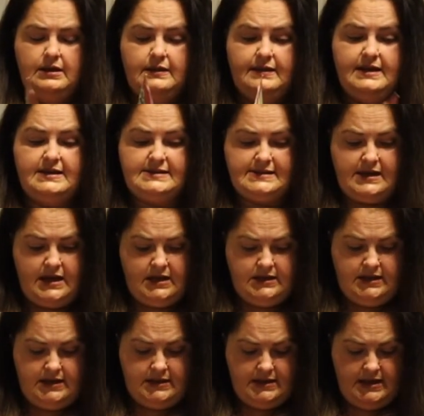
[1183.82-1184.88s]
This
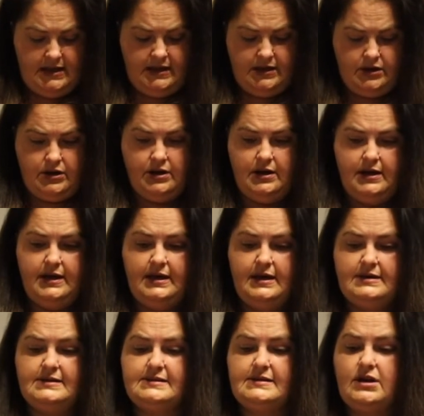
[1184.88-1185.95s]
onion here
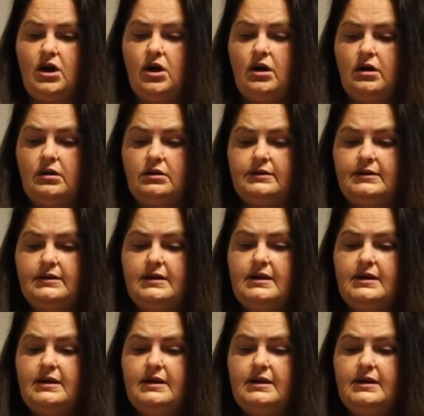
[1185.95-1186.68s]
is called